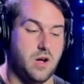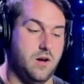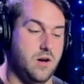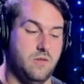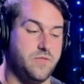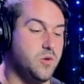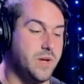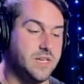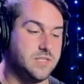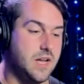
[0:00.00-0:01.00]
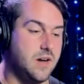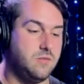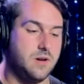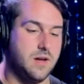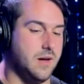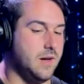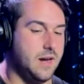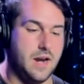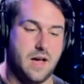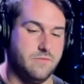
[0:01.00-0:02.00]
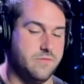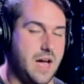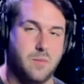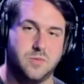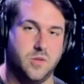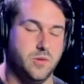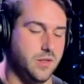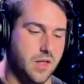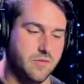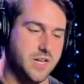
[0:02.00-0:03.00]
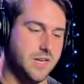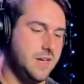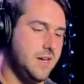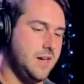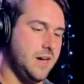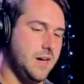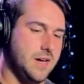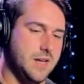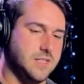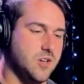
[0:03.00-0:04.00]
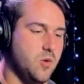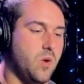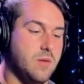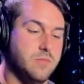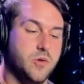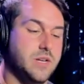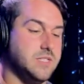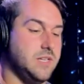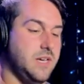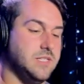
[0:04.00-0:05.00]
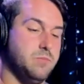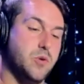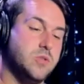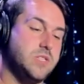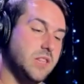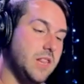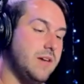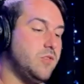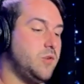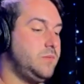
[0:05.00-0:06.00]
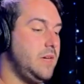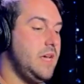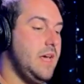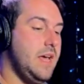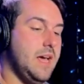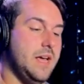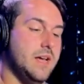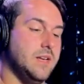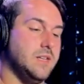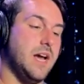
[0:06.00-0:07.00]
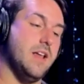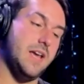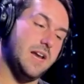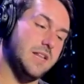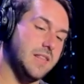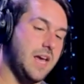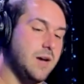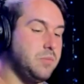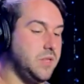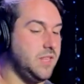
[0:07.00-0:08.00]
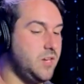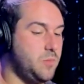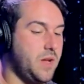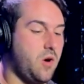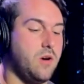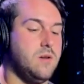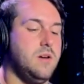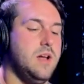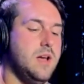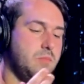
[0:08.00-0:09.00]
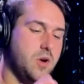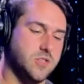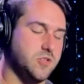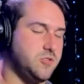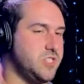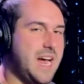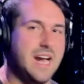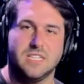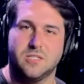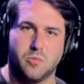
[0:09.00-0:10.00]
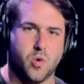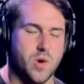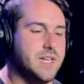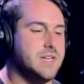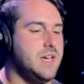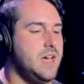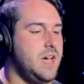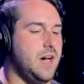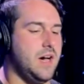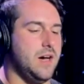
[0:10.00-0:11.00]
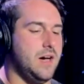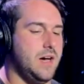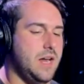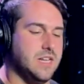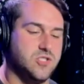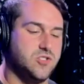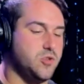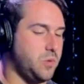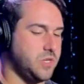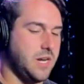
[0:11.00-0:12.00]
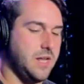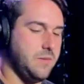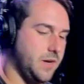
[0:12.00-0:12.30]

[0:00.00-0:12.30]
a few weeks now, and I've absolutely loved it. And so what I'm doing is it's boosting level and kind of hitting the amp a little bit harder, but also just adding some grit, and it's super dynamic.